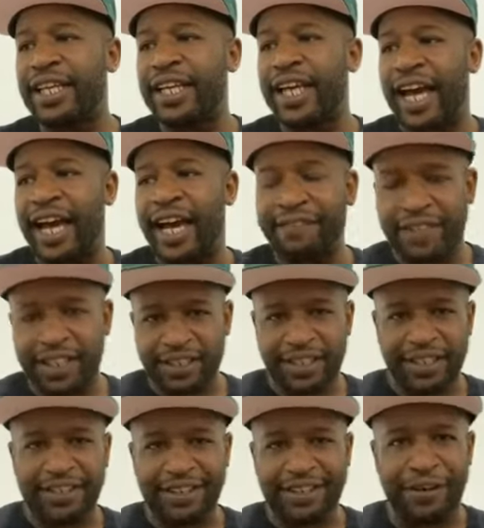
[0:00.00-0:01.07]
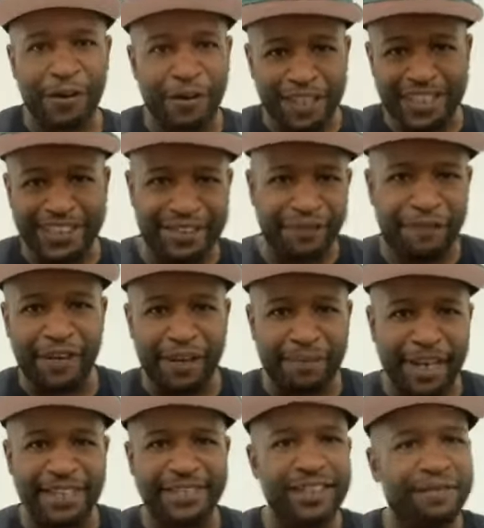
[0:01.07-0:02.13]
I have to always defend
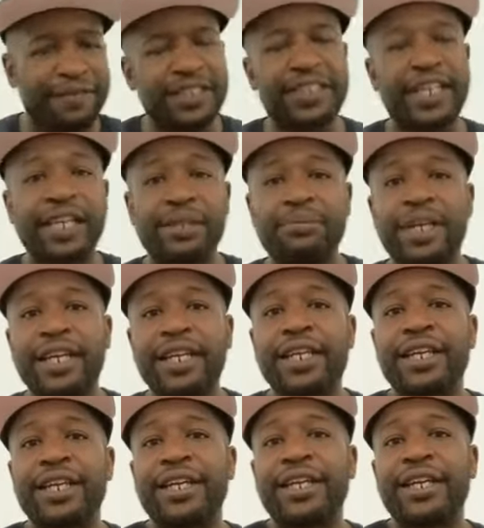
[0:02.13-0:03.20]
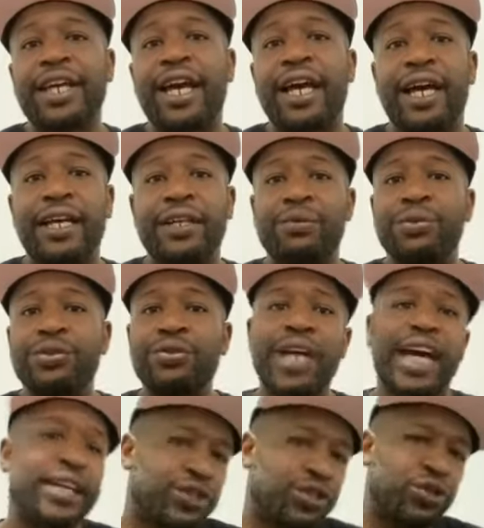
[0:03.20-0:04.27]
myself and tell them, like, when you
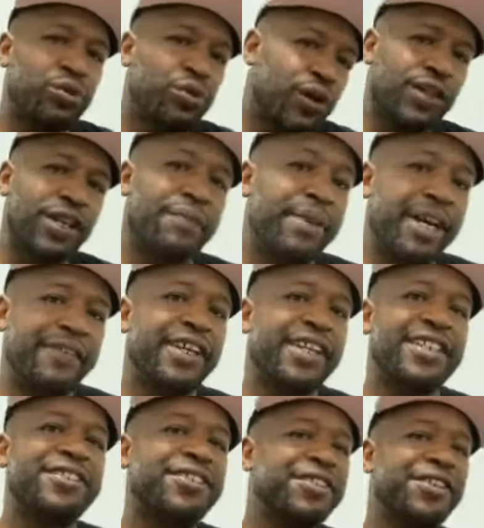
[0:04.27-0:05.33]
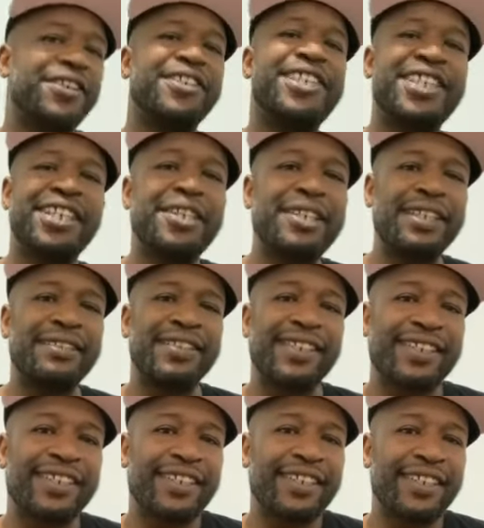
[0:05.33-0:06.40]
got 2 All-Americans on your team,
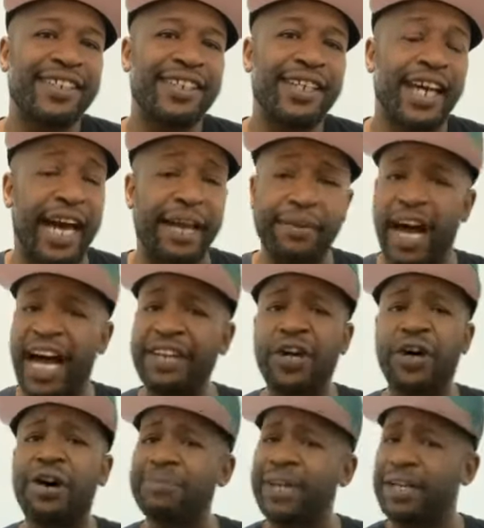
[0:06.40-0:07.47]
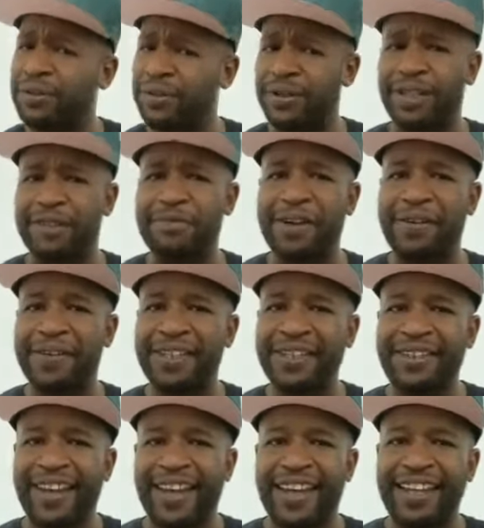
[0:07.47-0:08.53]
I know I'm not an
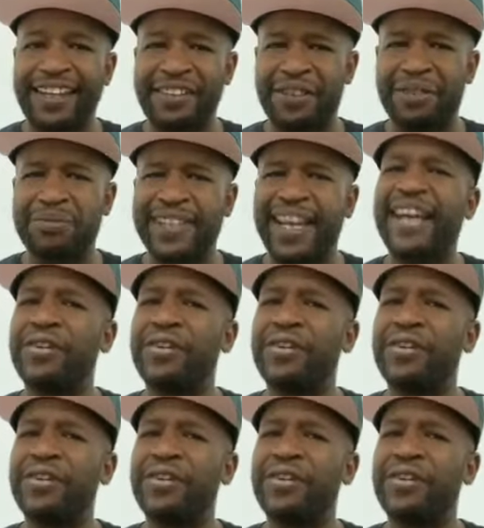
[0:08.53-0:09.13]
All-American. You know what I'm saying?